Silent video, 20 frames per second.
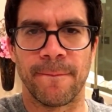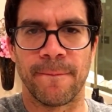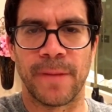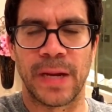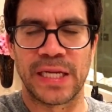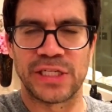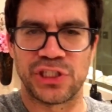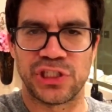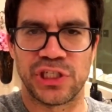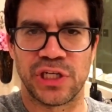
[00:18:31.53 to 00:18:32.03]

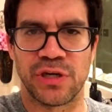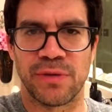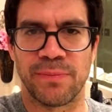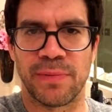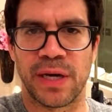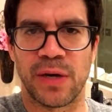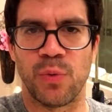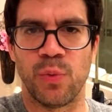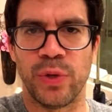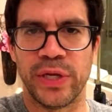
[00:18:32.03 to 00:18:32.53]
I share
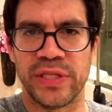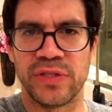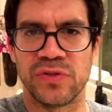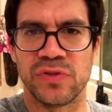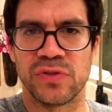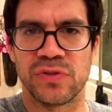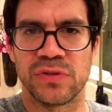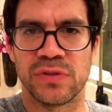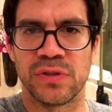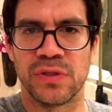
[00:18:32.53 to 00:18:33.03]
my
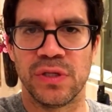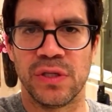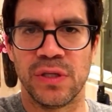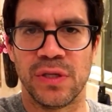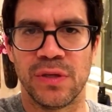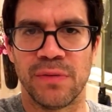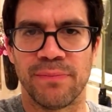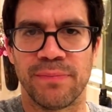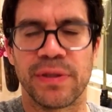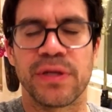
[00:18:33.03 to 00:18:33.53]
wins
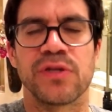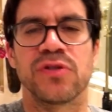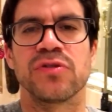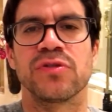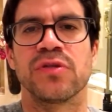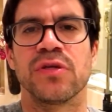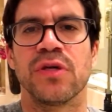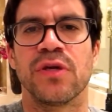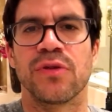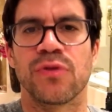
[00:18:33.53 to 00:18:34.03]

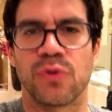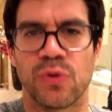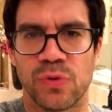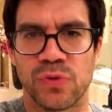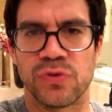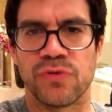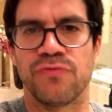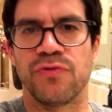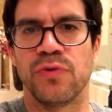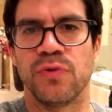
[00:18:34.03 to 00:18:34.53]
because
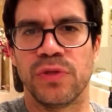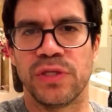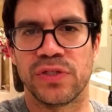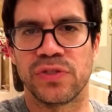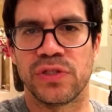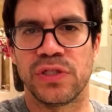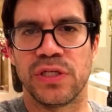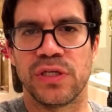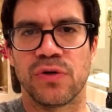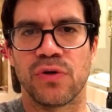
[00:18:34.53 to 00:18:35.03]
those of you
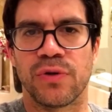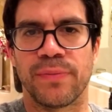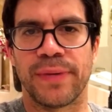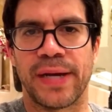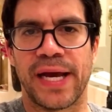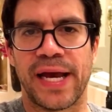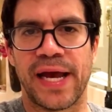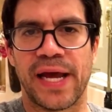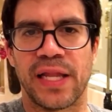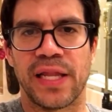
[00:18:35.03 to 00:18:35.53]
listening who are
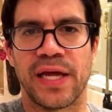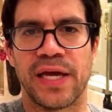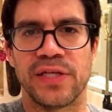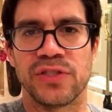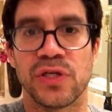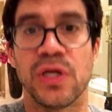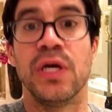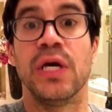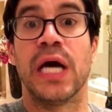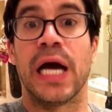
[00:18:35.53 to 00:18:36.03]
my
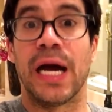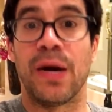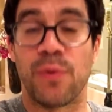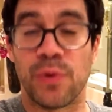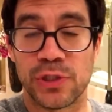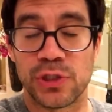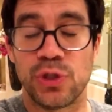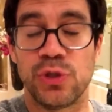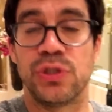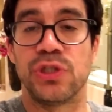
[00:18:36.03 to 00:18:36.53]
allies, I
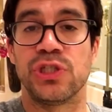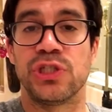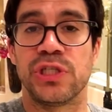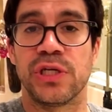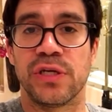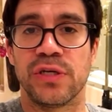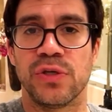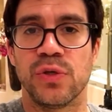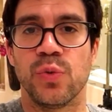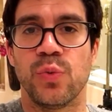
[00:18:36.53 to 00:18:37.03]
want you to
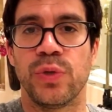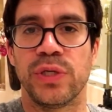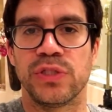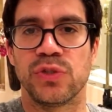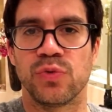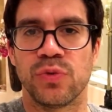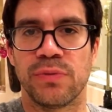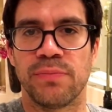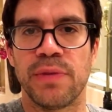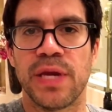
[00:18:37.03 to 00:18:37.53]
share your wins
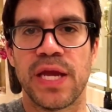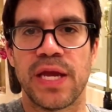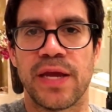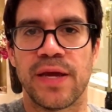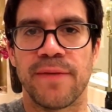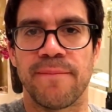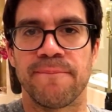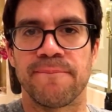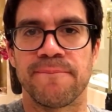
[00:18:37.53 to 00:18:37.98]
with me.